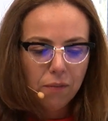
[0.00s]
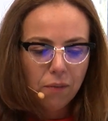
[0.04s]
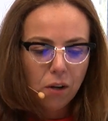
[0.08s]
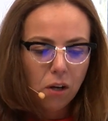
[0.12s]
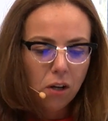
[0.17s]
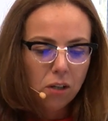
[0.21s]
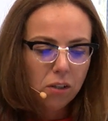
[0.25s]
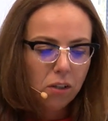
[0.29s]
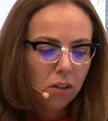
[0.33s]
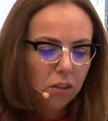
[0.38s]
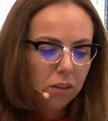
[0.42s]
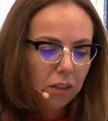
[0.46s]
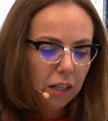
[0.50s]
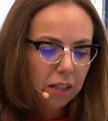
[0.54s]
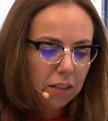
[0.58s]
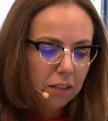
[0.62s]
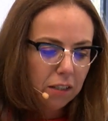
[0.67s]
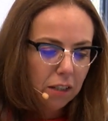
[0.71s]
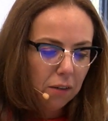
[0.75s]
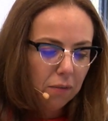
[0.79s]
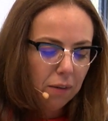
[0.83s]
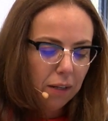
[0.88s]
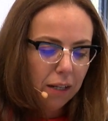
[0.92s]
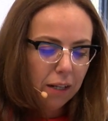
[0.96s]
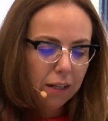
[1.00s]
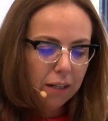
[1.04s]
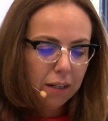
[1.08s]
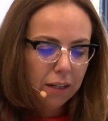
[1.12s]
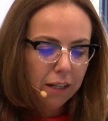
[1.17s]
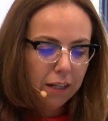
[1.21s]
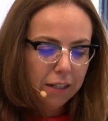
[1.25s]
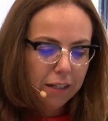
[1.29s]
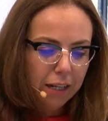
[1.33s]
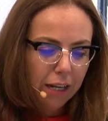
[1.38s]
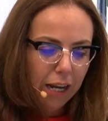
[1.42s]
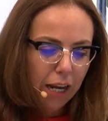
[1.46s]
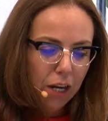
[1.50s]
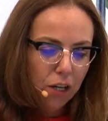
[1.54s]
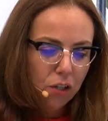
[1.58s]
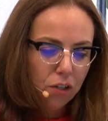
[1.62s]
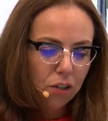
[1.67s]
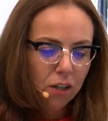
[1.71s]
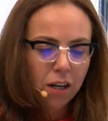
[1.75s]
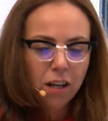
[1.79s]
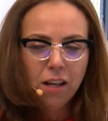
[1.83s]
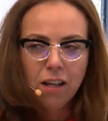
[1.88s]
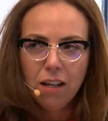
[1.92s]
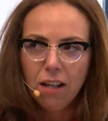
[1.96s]
conduct and civil
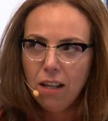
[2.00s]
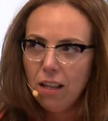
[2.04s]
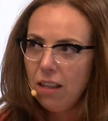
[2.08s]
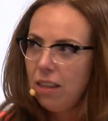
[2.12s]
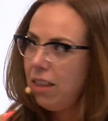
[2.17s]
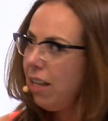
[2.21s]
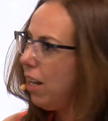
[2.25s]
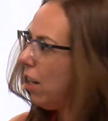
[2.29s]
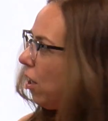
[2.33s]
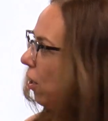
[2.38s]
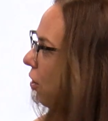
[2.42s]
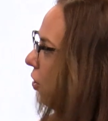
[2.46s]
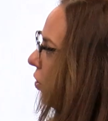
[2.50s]
litigation. Thank you,